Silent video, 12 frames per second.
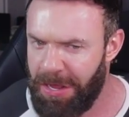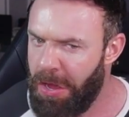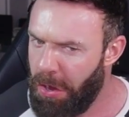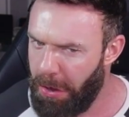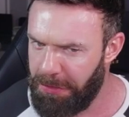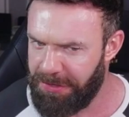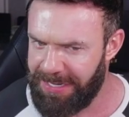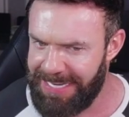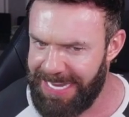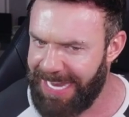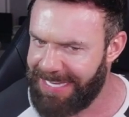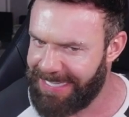Other than
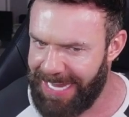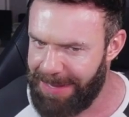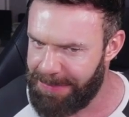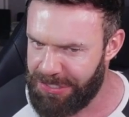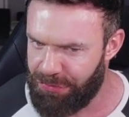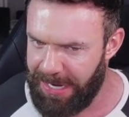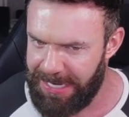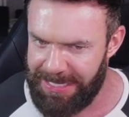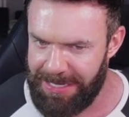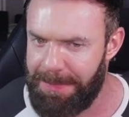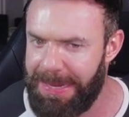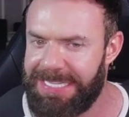that, the game is great, an
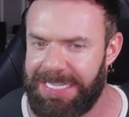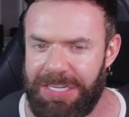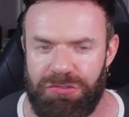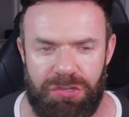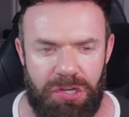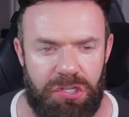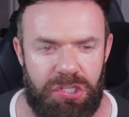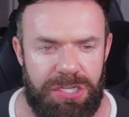amazing introduction